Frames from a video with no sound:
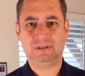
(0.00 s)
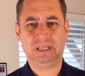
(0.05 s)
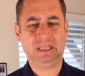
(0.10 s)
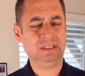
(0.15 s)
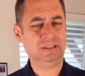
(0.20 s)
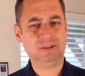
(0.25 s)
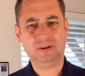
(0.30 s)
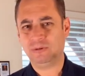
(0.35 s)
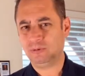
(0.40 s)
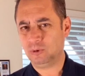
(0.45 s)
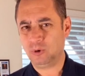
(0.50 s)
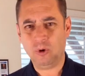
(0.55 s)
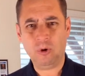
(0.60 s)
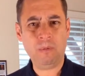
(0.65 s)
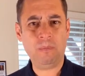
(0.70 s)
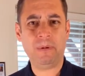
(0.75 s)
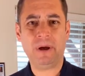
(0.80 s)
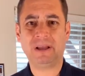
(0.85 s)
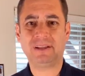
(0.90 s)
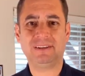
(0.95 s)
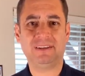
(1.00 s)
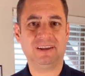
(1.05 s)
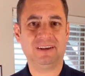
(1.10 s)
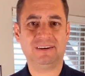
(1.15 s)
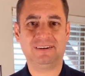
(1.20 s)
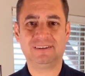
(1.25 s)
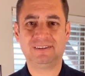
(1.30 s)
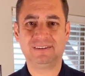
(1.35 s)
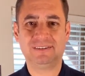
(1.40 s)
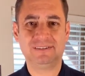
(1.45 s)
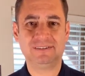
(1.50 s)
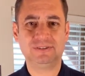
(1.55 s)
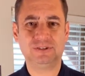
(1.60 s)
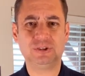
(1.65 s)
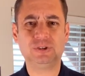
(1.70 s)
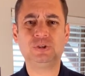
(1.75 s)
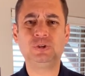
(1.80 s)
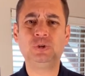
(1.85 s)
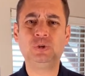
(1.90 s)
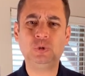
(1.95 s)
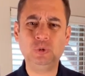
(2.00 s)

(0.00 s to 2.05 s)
And don't go back there. Just